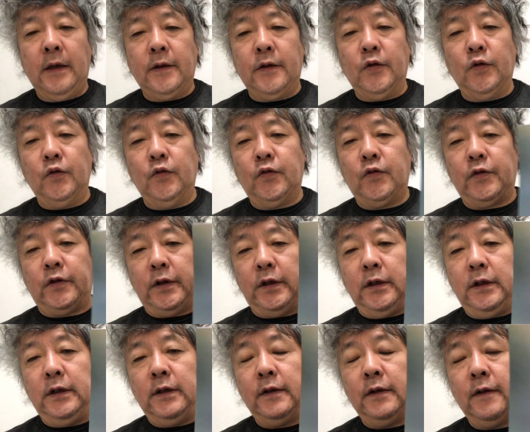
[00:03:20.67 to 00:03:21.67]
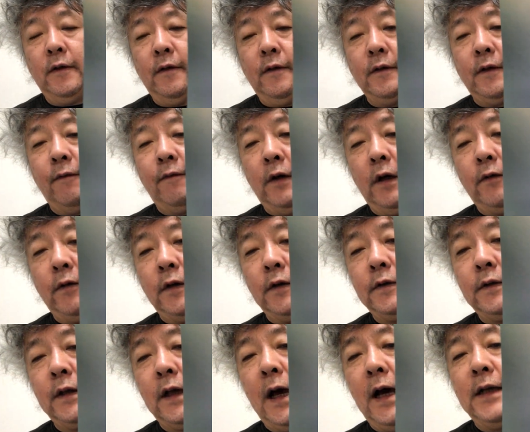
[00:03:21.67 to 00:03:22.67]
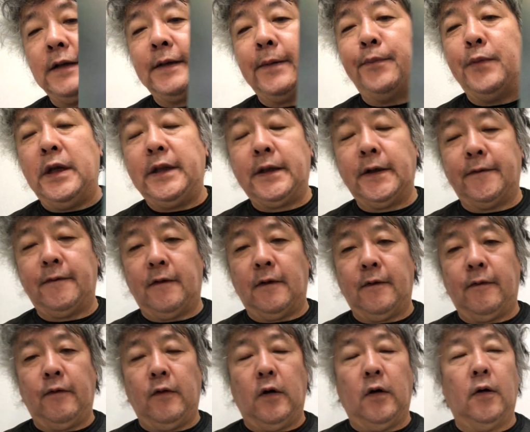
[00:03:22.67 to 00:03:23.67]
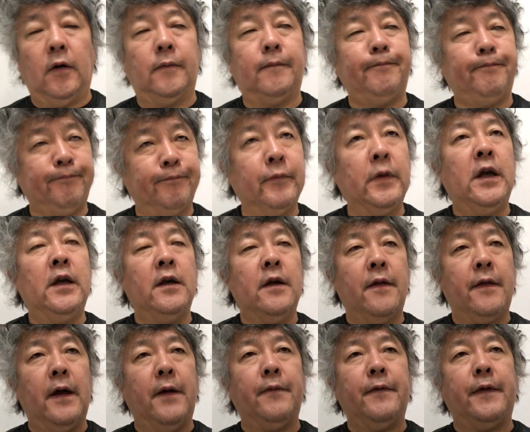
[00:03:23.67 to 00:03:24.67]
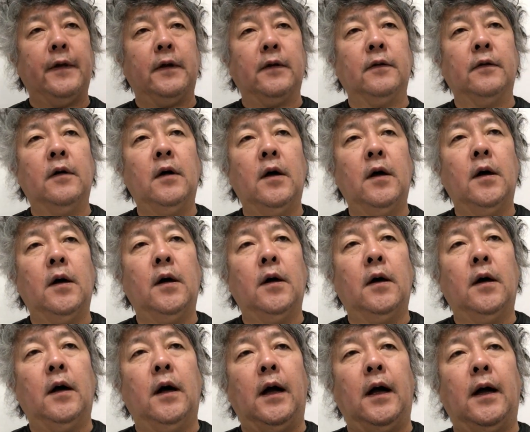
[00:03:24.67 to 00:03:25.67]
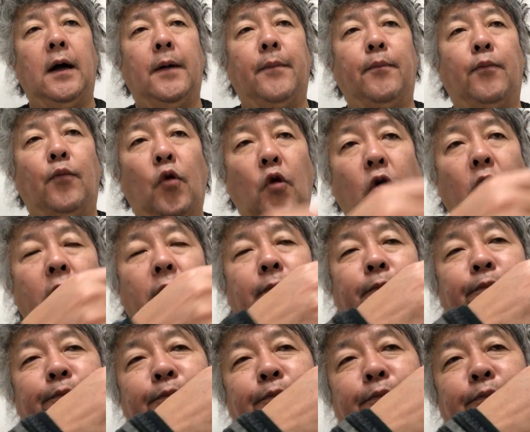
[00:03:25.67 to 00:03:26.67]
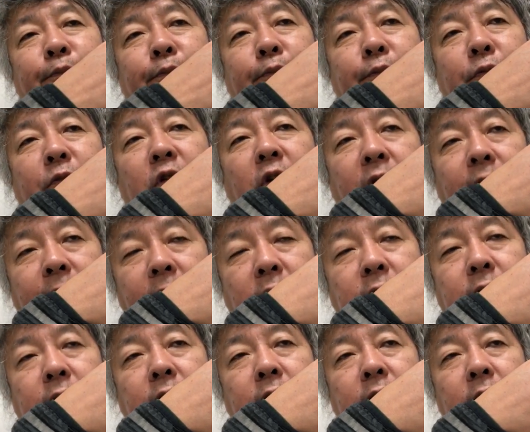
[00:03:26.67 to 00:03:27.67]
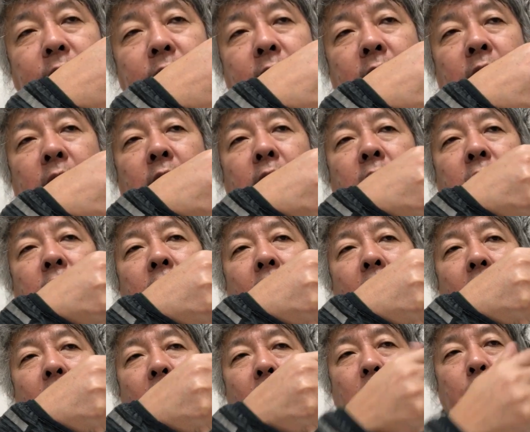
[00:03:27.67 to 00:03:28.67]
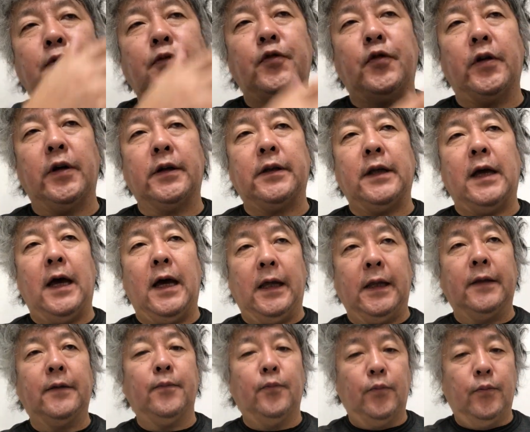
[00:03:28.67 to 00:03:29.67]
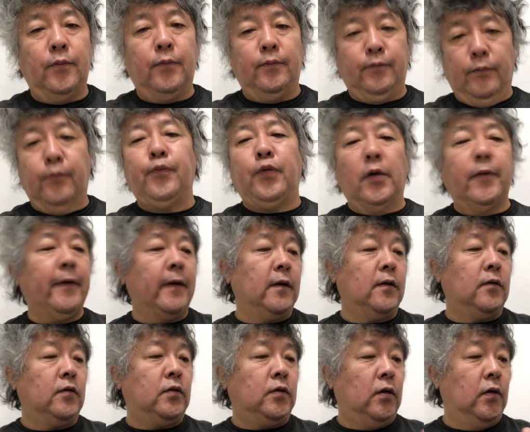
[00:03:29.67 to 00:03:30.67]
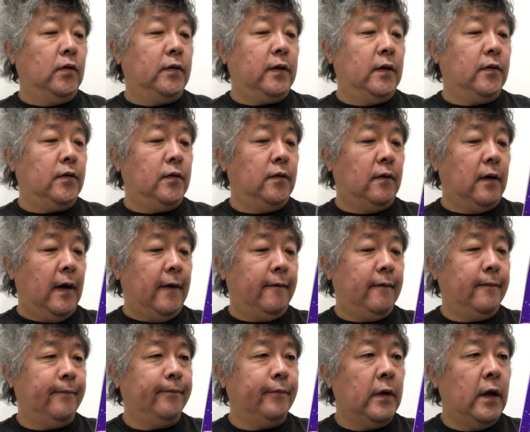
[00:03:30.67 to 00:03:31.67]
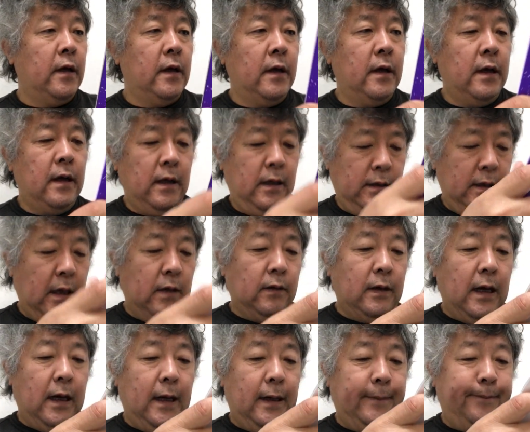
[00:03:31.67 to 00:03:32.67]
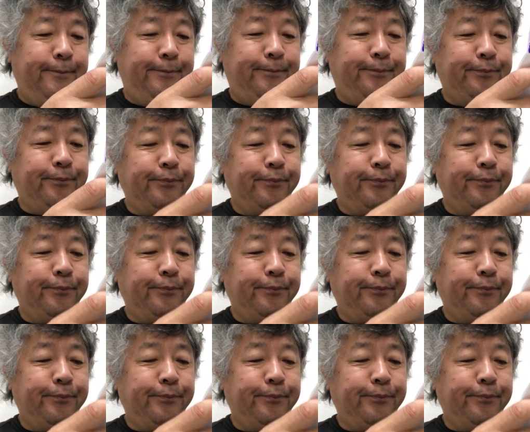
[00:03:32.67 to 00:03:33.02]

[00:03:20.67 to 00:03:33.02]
you see the flowers as a metaphor for something more universal, abstract, and probably closer to life. Now,